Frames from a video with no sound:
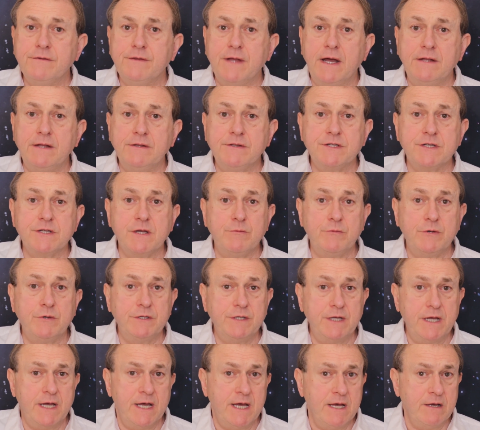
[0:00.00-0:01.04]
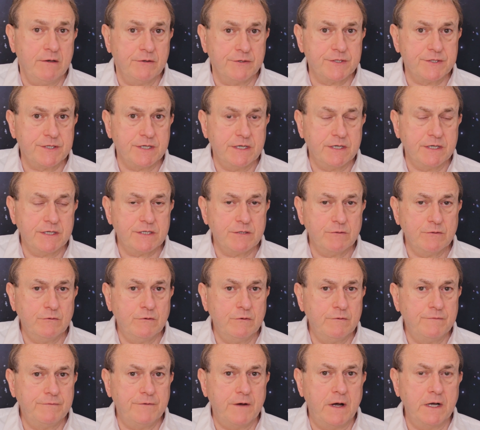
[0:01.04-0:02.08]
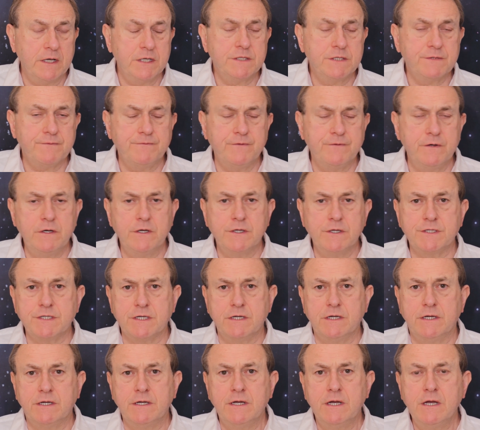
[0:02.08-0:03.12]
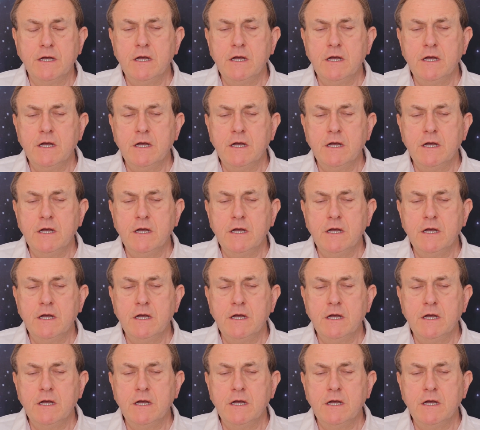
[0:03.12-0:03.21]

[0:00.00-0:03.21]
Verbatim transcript: than someone else's, or vice versa.